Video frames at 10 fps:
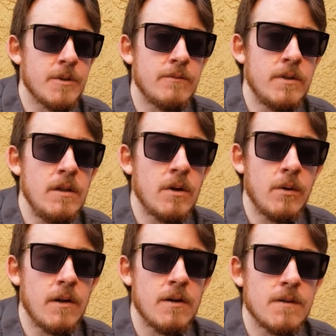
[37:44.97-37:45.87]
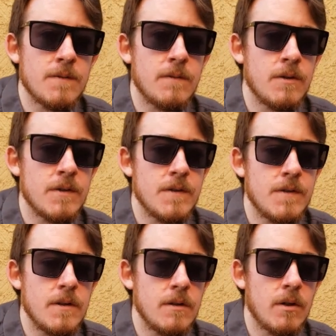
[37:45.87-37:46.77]
of decoherence
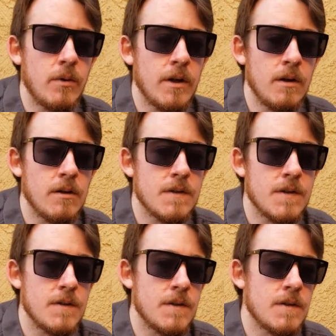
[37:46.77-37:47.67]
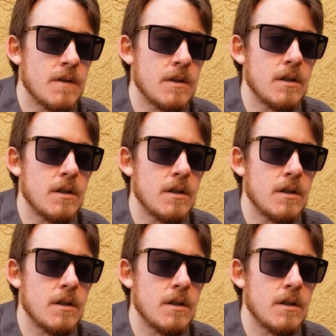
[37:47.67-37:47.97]
versus coherence is